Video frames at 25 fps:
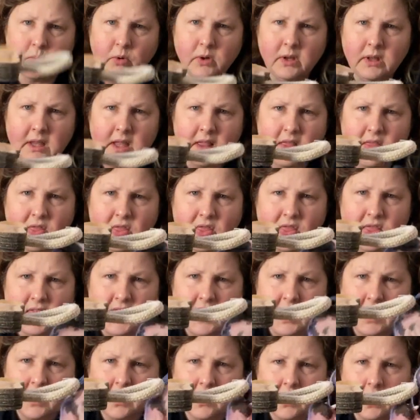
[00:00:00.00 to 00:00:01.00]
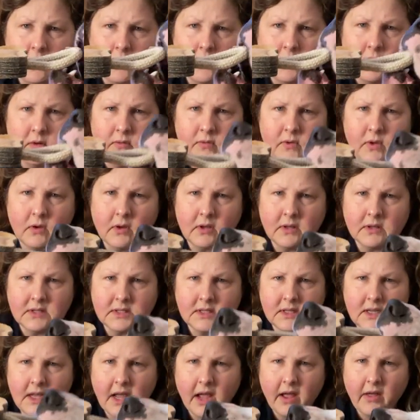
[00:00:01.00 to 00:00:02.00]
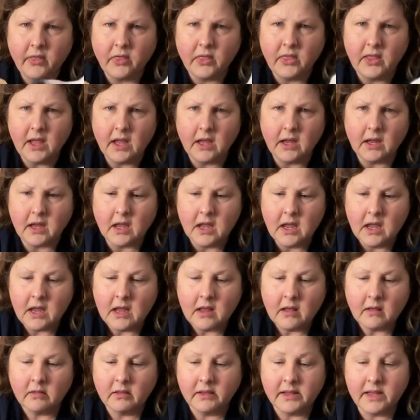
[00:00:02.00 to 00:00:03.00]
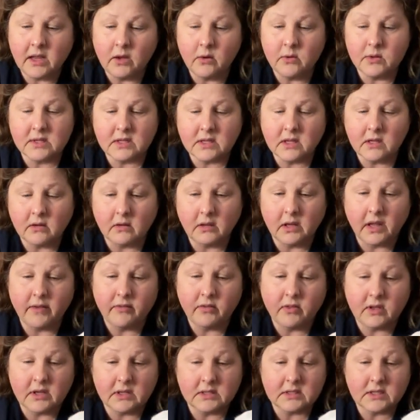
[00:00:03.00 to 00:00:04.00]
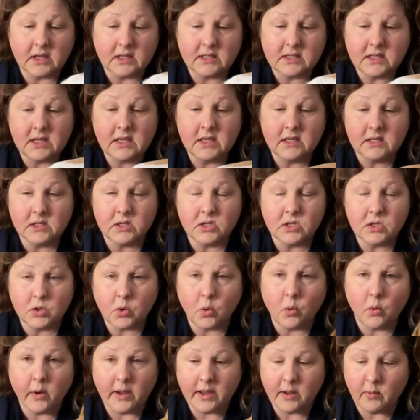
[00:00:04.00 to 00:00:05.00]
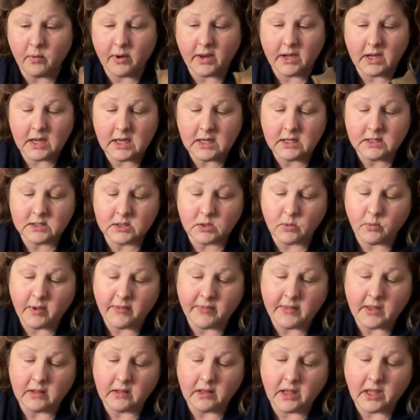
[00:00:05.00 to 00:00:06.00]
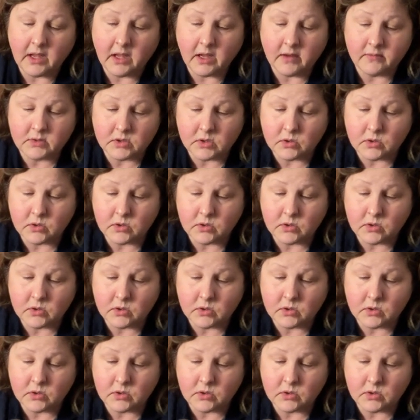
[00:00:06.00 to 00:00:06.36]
really thick. I don't know if you can see how thick. Leo is going to love this because he's the toy one. He's the one that loves